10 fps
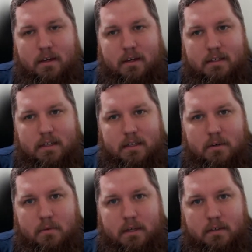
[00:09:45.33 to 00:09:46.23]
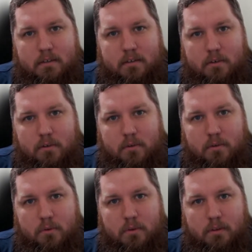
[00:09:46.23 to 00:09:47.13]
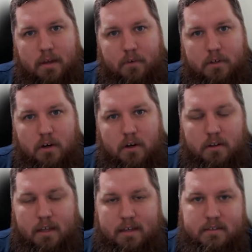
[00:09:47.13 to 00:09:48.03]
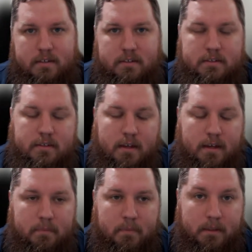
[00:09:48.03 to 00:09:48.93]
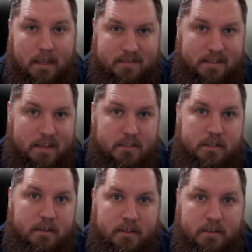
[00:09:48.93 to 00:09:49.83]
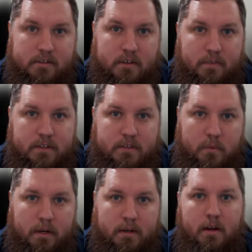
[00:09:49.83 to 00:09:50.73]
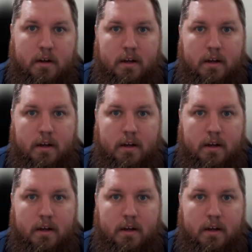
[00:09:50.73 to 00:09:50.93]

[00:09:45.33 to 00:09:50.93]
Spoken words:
continuing to leverage our elastic engineering service, where